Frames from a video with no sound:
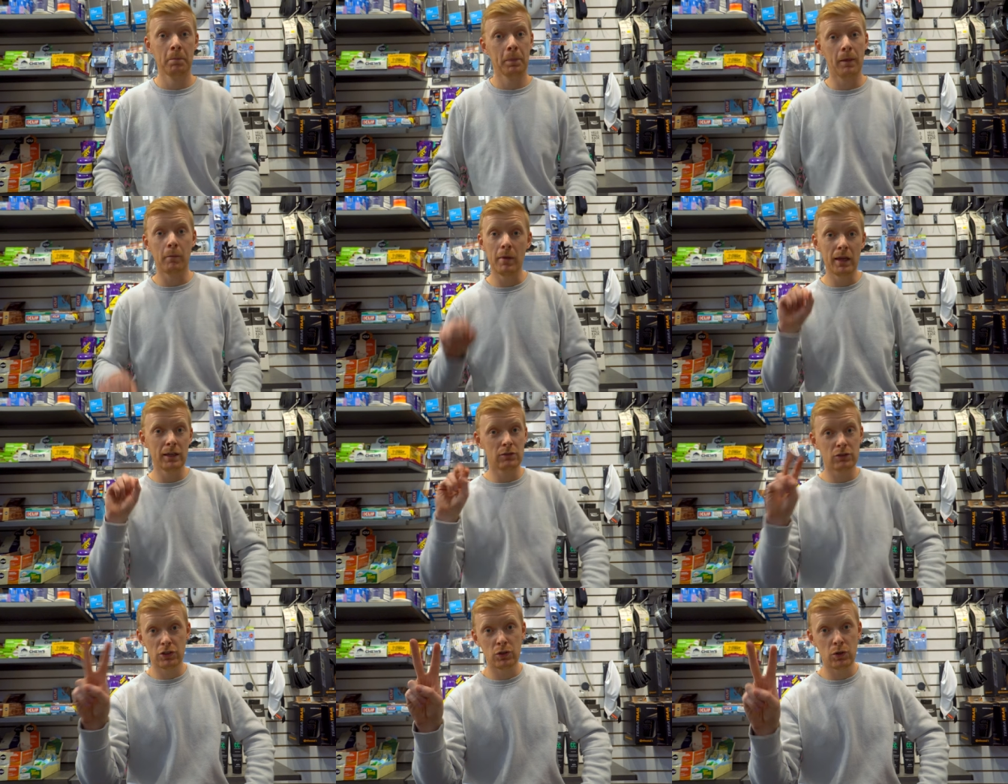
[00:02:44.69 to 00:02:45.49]
The main
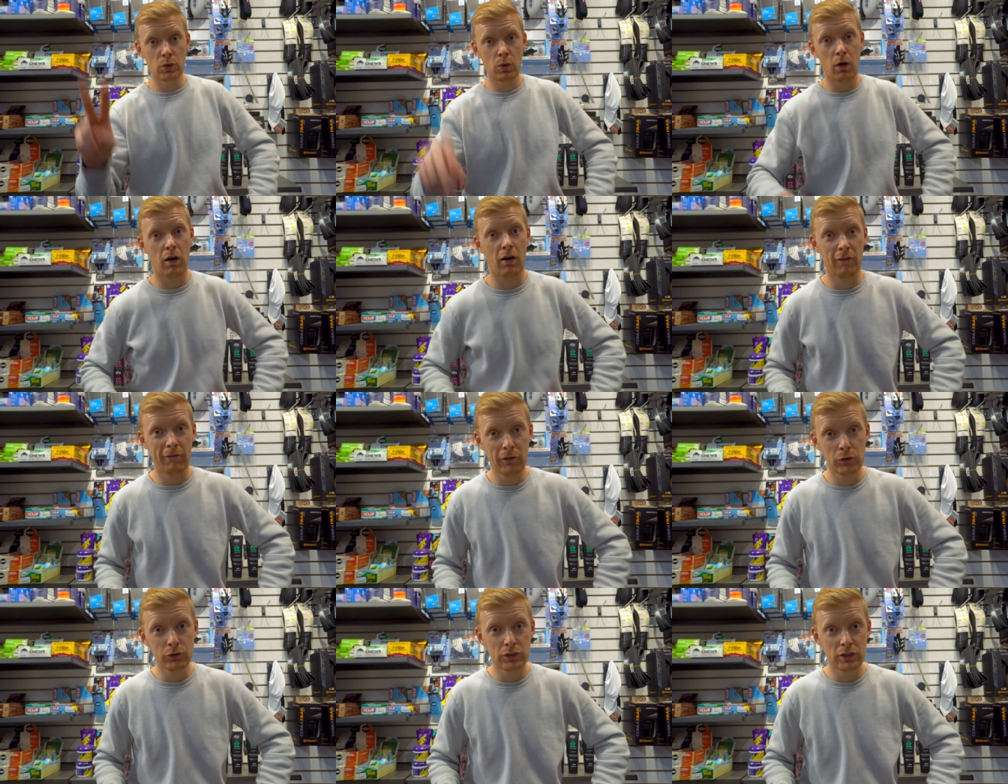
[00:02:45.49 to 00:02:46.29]
two are a
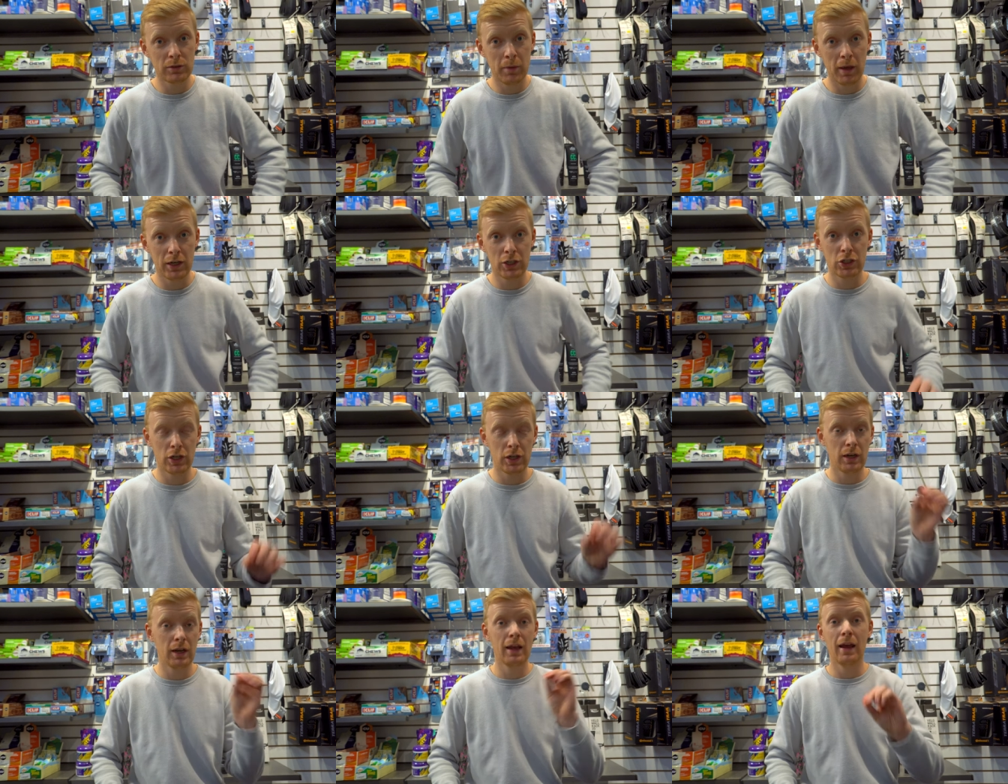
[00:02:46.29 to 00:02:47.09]
full
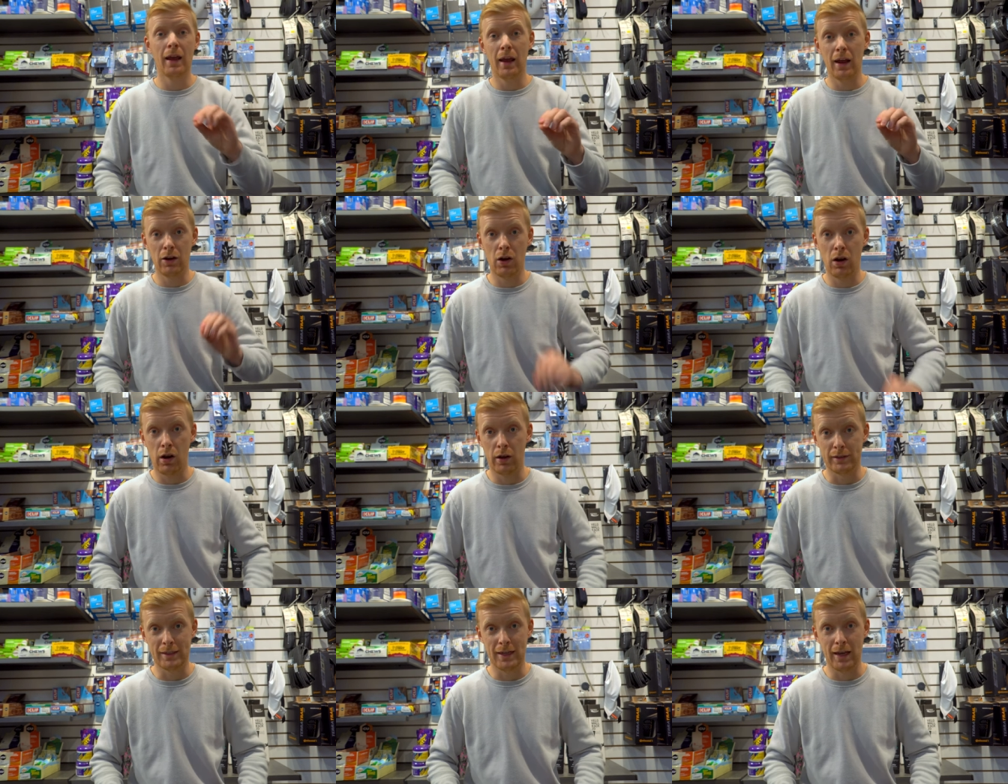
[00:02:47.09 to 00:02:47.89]
suspension and a
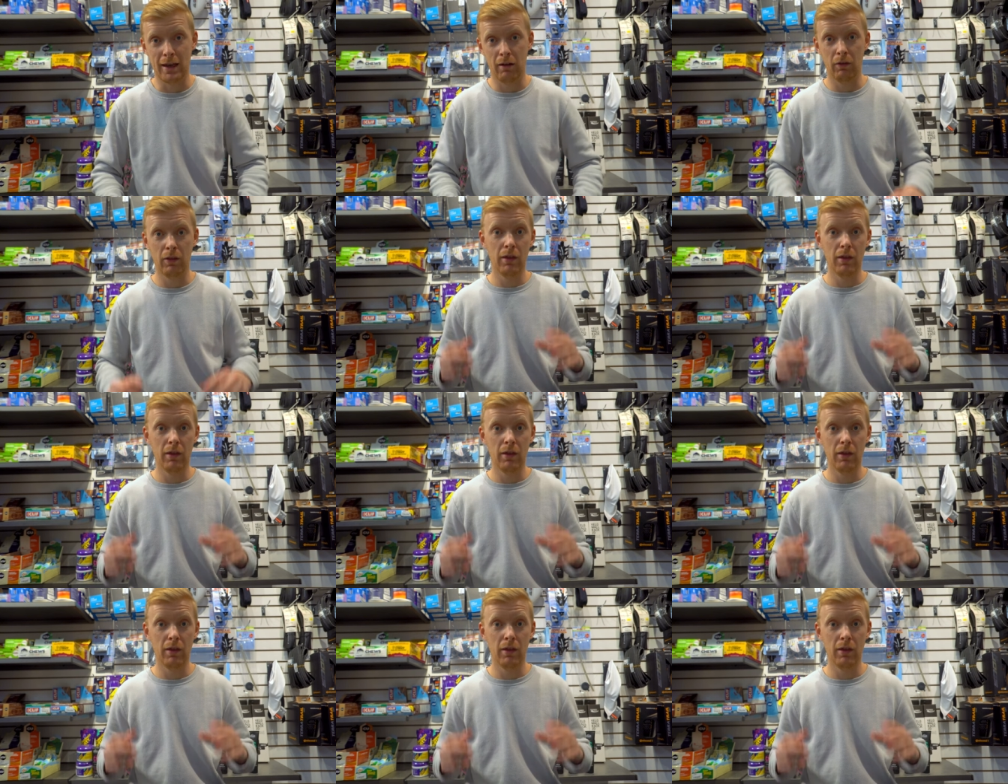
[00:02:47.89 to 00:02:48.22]
hardtail.